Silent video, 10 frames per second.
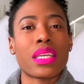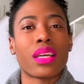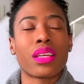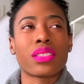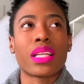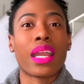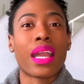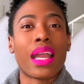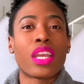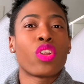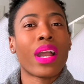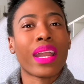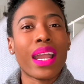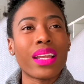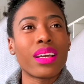And I was like,
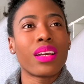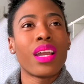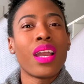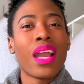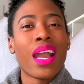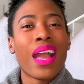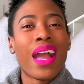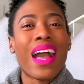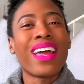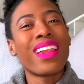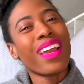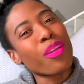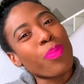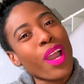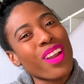I like
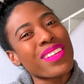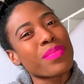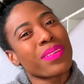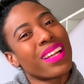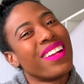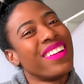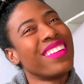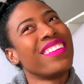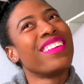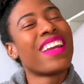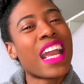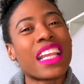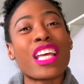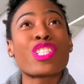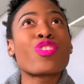Paris, but
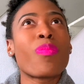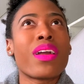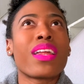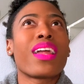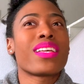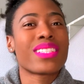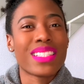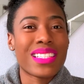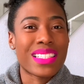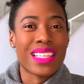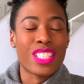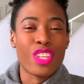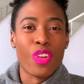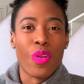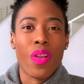there's so many nicer cities,
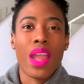and,